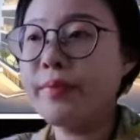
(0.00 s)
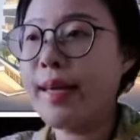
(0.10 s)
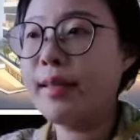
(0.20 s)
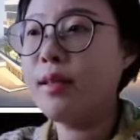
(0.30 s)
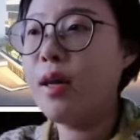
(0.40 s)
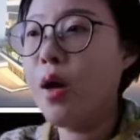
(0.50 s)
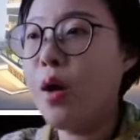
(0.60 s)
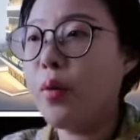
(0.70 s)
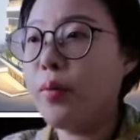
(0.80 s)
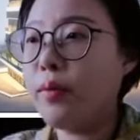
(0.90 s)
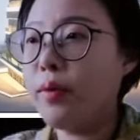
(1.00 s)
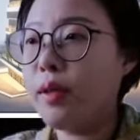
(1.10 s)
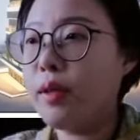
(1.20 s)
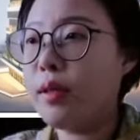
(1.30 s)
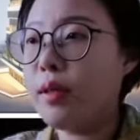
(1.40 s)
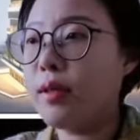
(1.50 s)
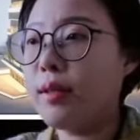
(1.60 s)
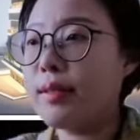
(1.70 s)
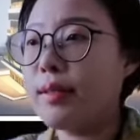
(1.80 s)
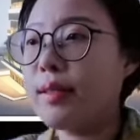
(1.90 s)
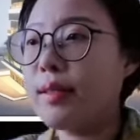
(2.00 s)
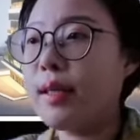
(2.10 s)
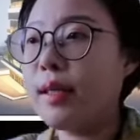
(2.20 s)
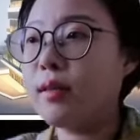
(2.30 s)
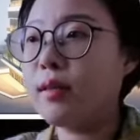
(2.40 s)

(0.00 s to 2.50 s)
Then, we assisted